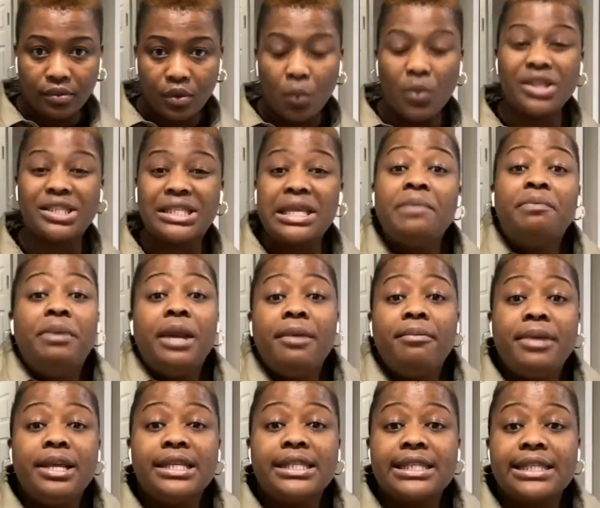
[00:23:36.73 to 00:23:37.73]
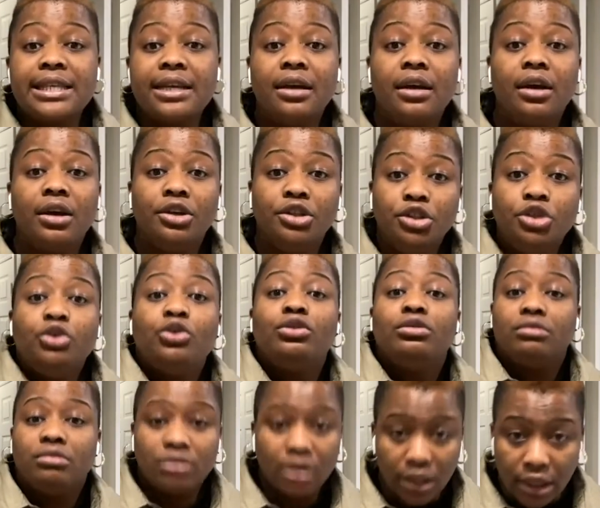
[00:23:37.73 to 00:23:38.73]
Which simply means you
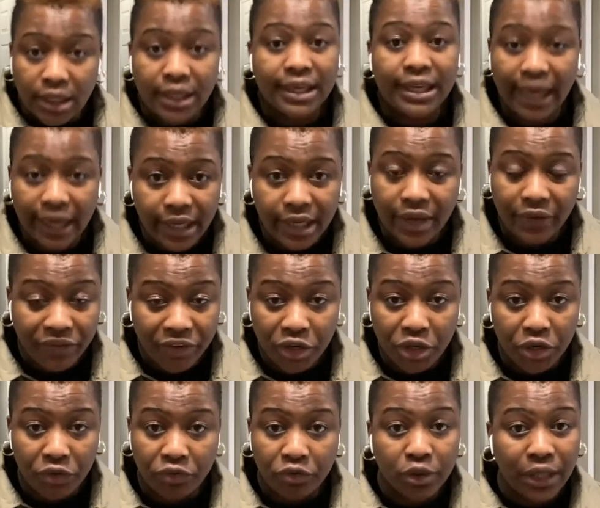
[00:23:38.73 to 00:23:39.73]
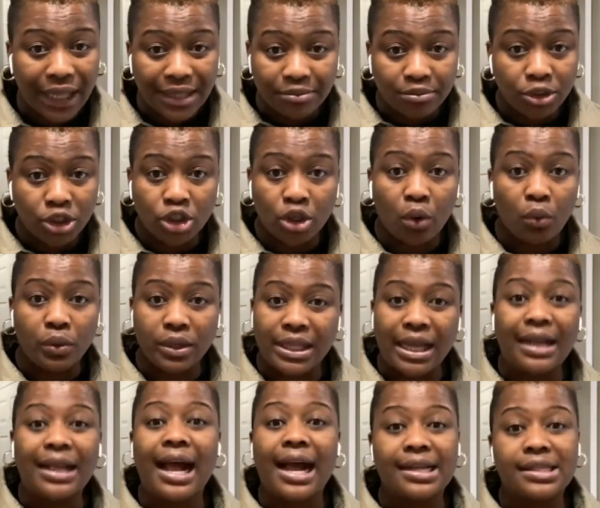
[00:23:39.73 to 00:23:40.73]
get giving you the full admission
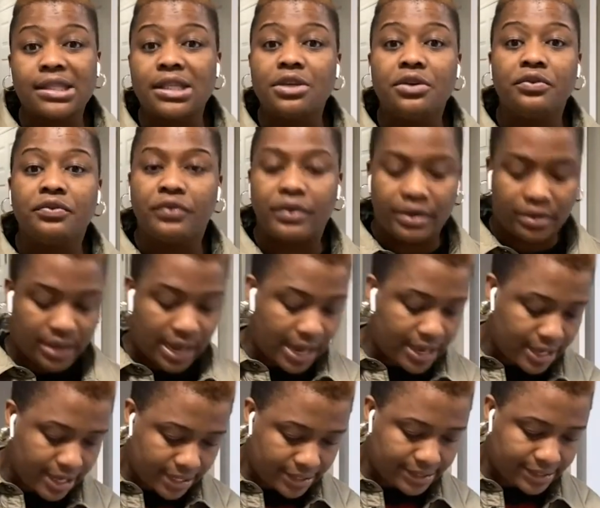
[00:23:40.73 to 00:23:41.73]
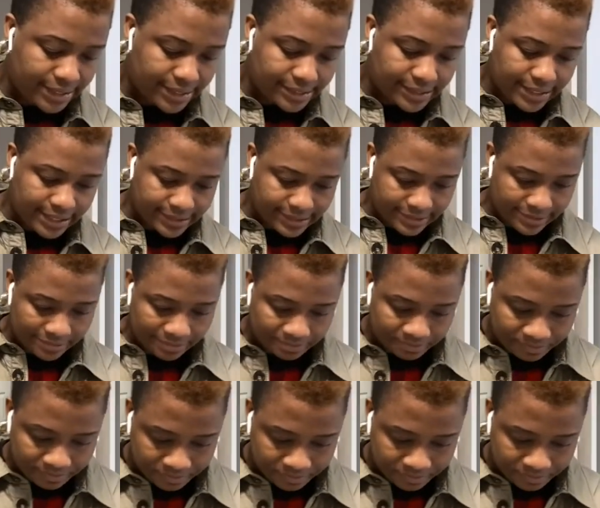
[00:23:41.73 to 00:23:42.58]
without asking you for IETS exam.